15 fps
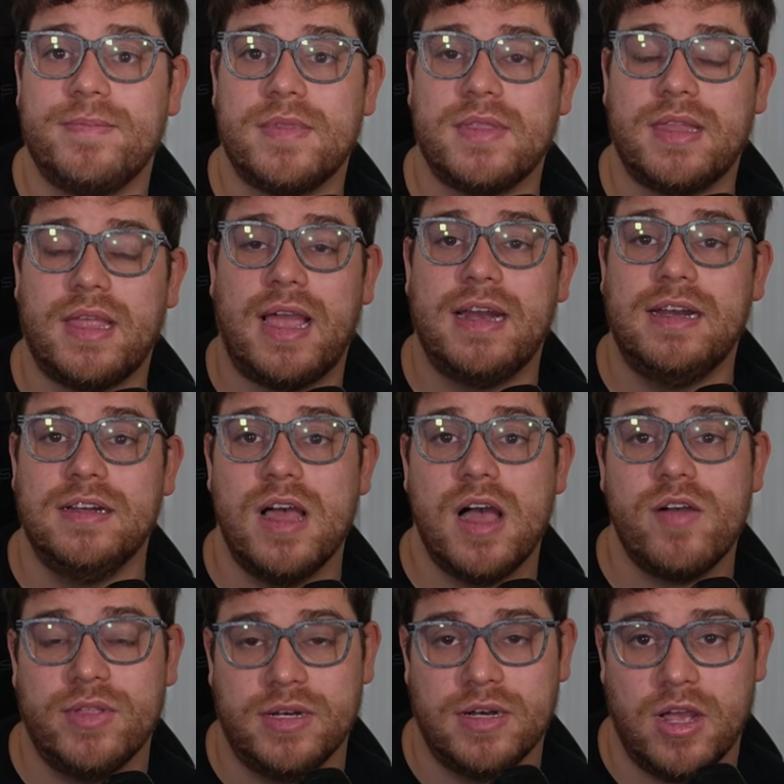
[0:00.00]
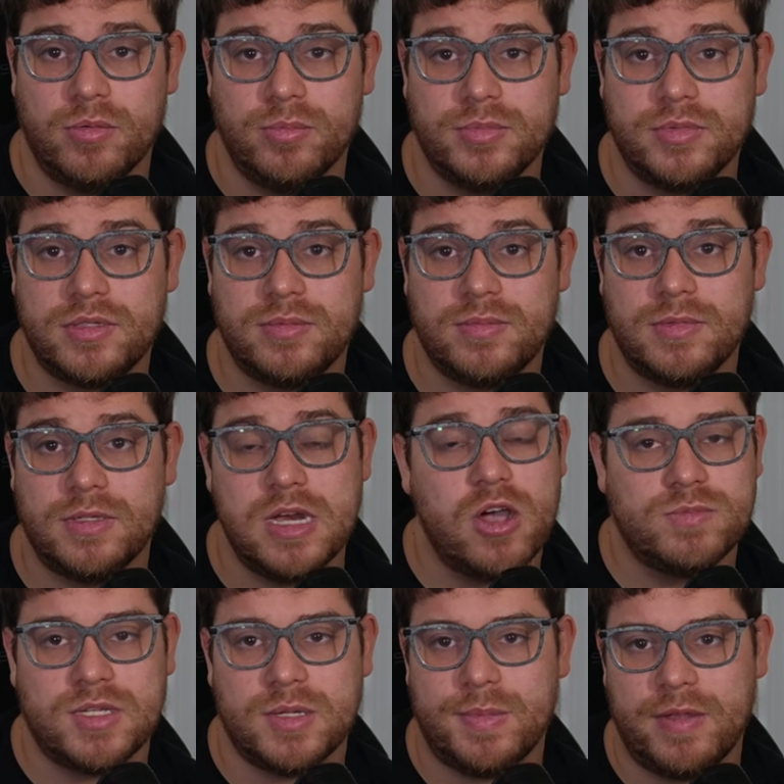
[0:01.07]
I love the gnomes.
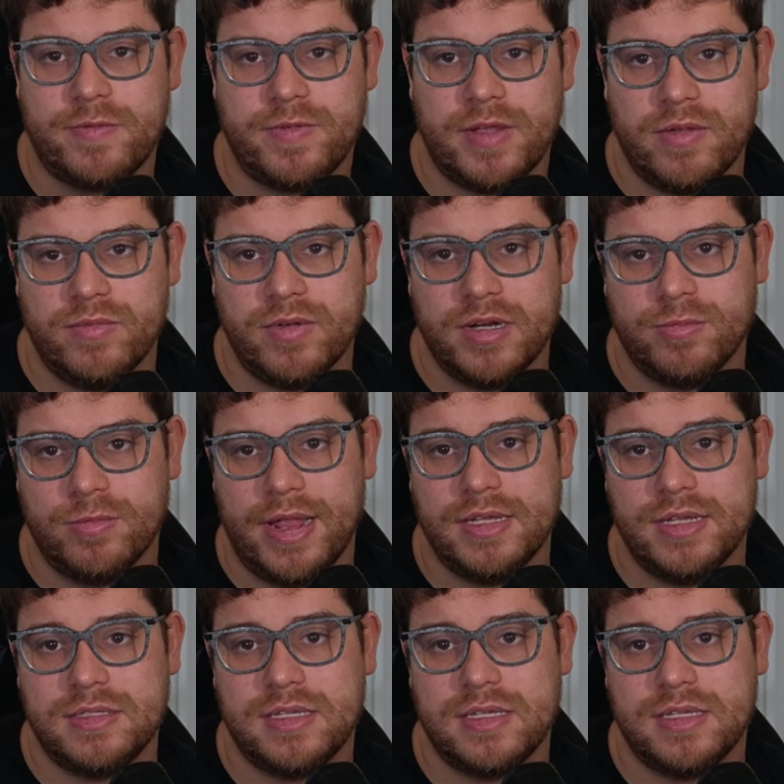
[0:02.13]
Gnomes are my favorite race.